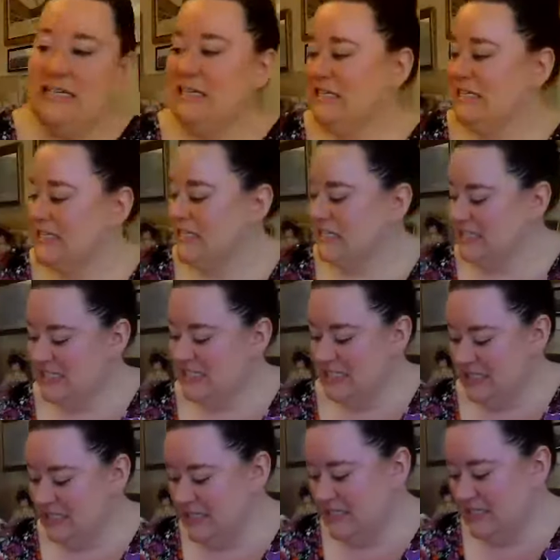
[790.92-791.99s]

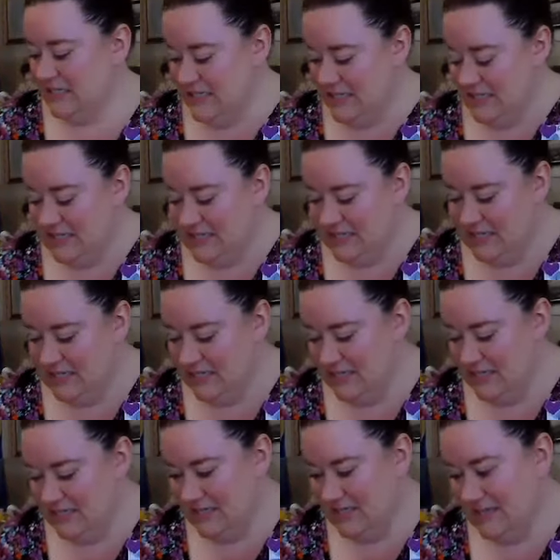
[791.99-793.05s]

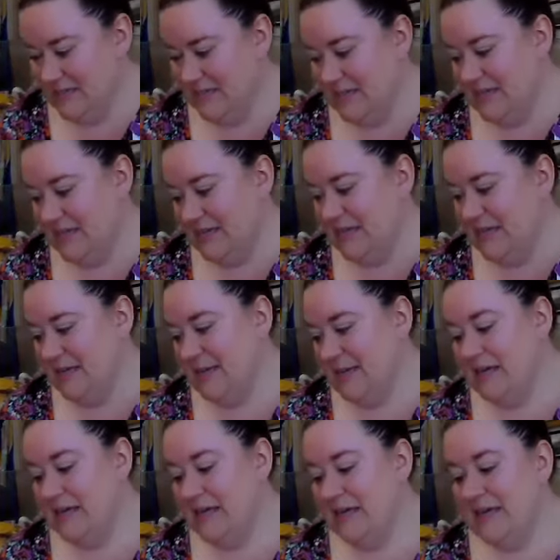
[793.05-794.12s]

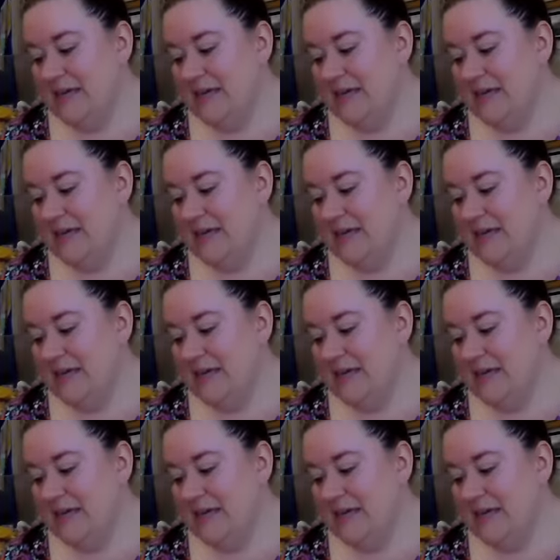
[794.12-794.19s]
Nothing is said.